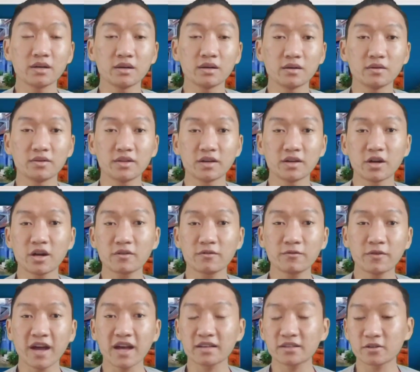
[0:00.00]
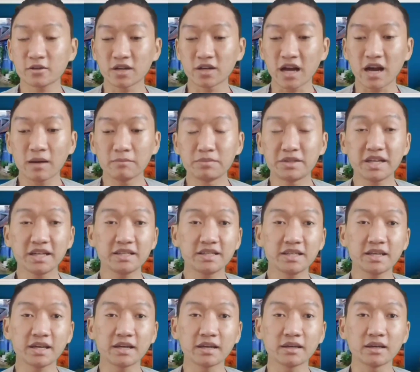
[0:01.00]
they're not fast on
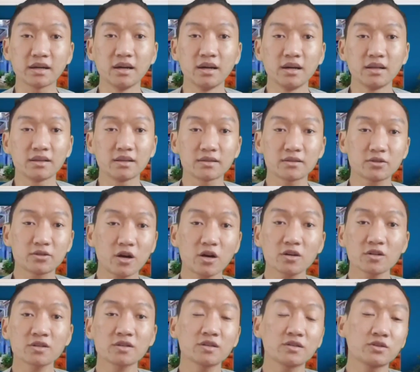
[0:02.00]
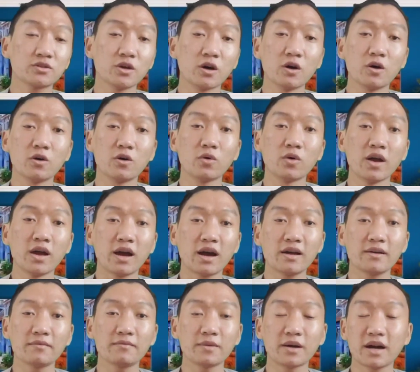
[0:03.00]
updating the stocks, so
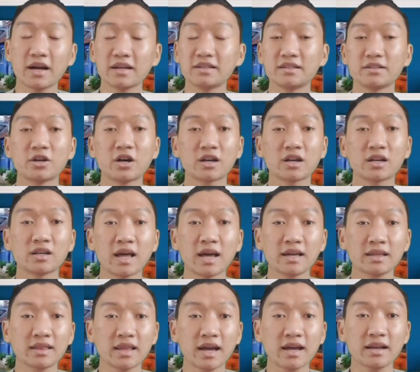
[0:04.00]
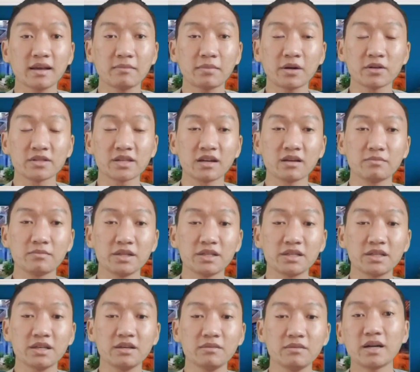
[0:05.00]
I did not like that about
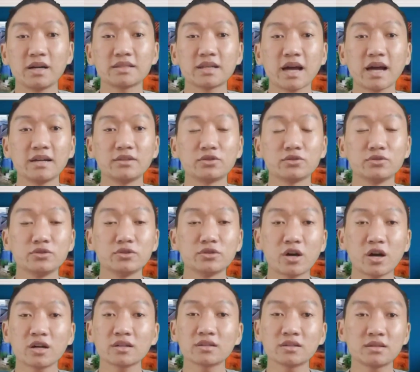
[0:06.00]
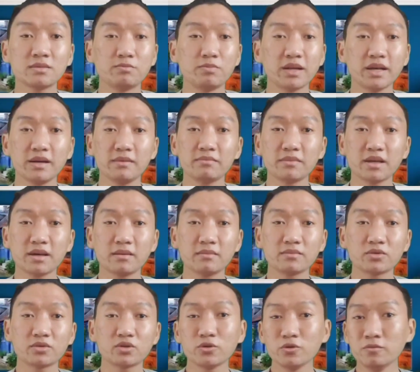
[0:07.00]
Zala.Bt. But I do not blame them
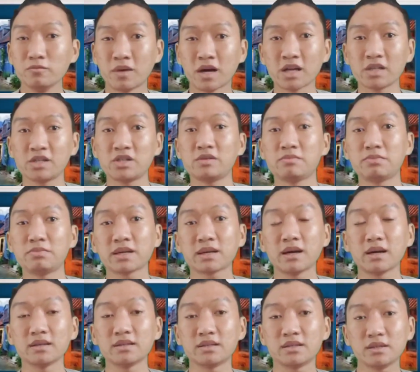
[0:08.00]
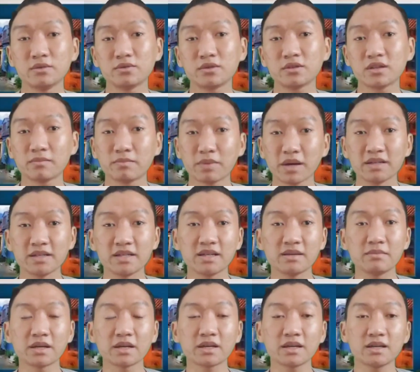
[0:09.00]
too much, because due to the
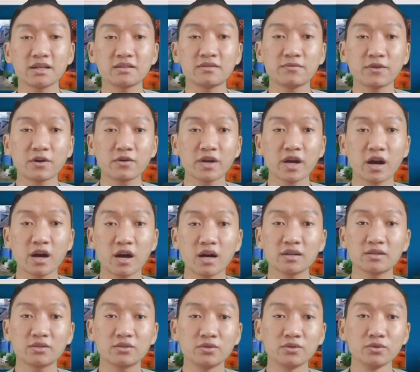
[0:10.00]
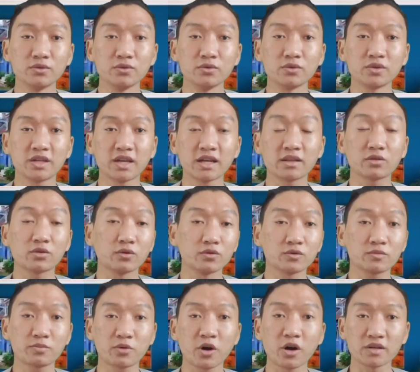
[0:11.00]
pandemic, it's very hard to get those
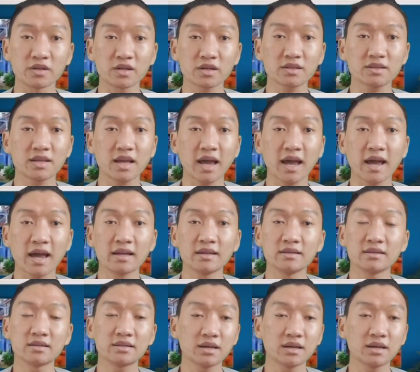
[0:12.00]
products, and